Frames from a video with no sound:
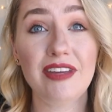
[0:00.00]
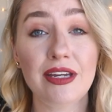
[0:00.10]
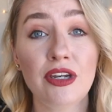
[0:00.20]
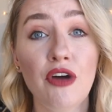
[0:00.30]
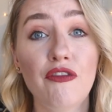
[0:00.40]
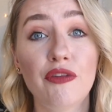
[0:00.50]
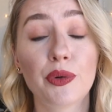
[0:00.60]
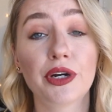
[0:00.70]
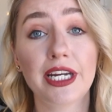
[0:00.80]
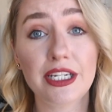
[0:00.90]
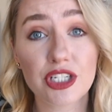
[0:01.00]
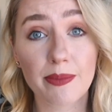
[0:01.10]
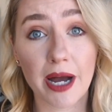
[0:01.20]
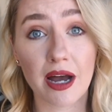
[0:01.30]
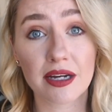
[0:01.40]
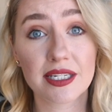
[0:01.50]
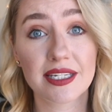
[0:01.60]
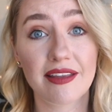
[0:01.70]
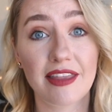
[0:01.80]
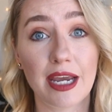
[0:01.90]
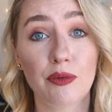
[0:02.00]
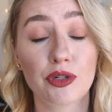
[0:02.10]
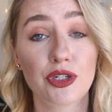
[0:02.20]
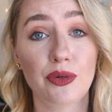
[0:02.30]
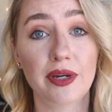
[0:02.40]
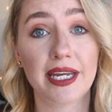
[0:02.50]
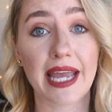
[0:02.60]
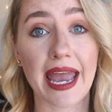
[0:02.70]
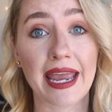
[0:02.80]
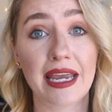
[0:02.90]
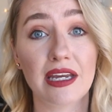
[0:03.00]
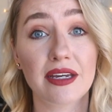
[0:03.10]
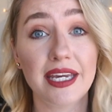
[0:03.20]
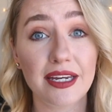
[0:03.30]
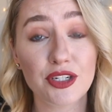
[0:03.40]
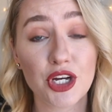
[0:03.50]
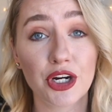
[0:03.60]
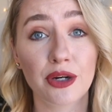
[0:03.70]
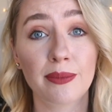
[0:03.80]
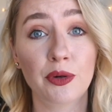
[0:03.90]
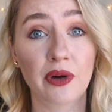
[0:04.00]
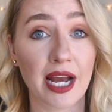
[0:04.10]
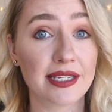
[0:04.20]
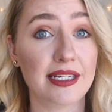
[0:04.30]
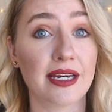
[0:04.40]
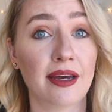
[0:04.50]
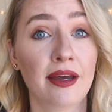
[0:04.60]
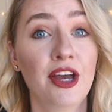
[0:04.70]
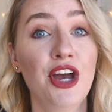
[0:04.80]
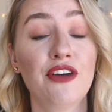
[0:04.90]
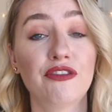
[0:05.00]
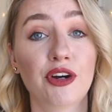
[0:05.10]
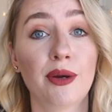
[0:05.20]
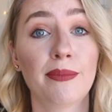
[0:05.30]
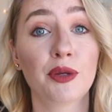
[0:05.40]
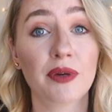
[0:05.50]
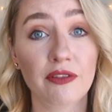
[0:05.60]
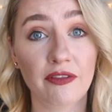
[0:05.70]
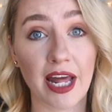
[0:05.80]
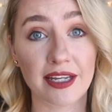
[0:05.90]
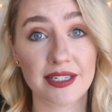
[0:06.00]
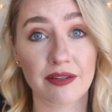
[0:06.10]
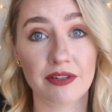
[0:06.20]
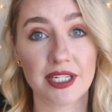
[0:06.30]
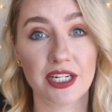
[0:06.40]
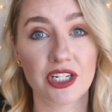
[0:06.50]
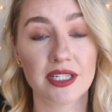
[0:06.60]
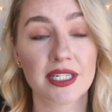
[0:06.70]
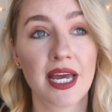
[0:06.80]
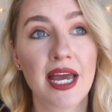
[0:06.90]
And then for each box, they were doing a key term or idea from the River Valley civilizations.